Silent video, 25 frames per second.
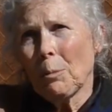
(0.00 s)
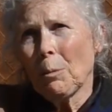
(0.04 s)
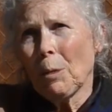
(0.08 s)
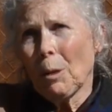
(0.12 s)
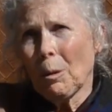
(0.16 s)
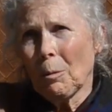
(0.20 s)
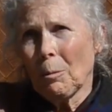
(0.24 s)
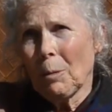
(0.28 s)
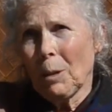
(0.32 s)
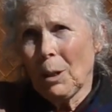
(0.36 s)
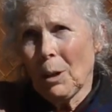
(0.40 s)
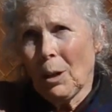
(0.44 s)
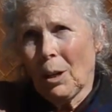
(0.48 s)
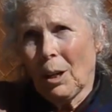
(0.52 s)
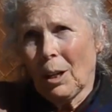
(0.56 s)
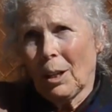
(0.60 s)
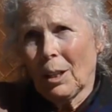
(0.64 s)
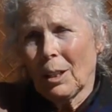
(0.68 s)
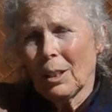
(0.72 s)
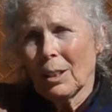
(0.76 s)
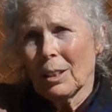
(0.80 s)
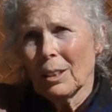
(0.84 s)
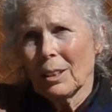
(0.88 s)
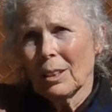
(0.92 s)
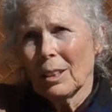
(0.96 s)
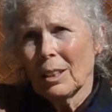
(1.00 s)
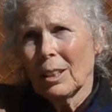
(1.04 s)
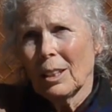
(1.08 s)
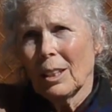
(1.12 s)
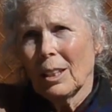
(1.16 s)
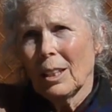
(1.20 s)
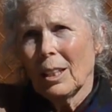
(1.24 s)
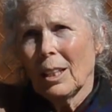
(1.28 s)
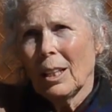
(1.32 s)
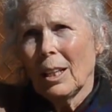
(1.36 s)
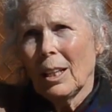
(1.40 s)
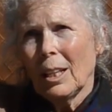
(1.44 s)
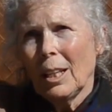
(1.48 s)
to where we are.
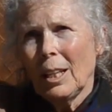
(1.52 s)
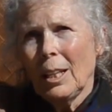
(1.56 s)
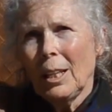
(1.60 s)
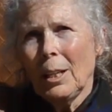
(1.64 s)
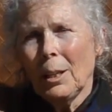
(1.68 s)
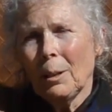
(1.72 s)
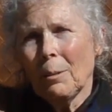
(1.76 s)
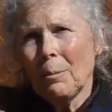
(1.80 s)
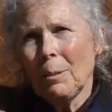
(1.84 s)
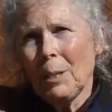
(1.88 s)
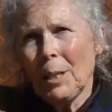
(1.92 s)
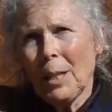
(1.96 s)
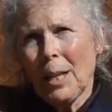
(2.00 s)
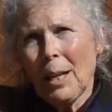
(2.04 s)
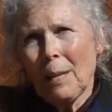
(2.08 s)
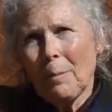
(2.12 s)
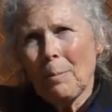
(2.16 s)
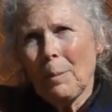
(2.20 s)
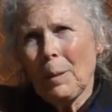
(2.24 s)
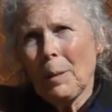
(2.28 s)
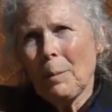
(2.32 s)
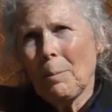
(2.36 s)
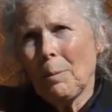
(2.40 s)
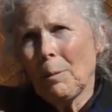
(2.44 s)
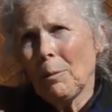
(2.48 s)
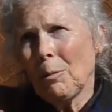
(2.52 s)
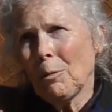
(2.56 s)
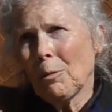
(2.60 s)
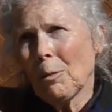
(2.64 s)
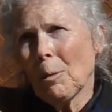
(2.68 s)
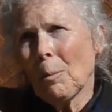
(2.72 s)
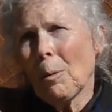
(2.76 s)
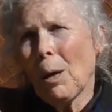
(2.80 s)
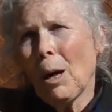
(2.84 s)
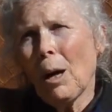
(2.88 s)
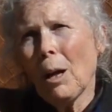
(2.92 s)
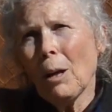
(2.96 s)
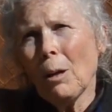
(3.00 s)
Here we have people
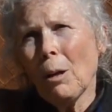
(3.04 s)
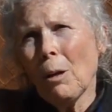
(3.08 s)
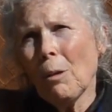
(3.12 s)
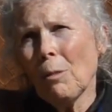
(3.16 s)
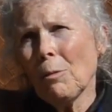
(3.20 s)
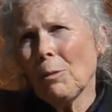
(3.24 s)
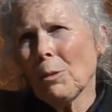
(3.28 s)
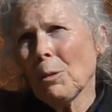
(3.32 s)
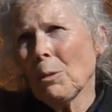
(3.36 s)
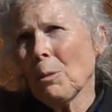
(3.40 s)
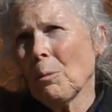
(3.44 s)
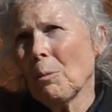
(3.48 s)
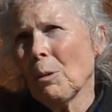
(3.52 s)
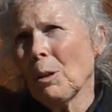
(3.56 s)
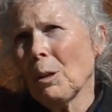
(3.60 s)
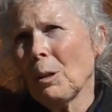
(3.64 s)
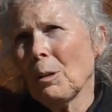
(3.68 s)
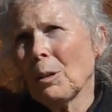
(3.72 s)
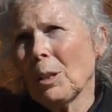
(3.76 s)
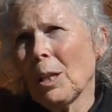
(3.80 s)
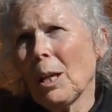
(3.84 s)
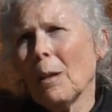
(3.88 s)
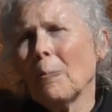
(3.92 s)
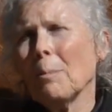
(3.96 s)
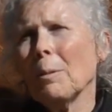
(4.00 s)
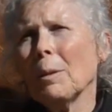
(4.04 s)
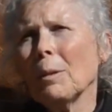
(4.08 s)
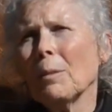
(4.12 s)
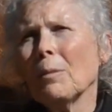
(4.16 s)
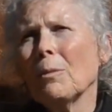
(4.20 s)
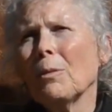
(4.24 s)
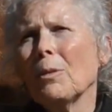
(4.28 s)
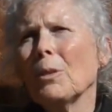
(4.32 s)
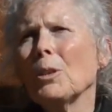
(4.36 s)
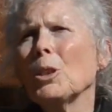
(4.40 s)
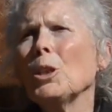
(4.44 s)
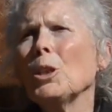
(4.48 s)
from all over the world coming for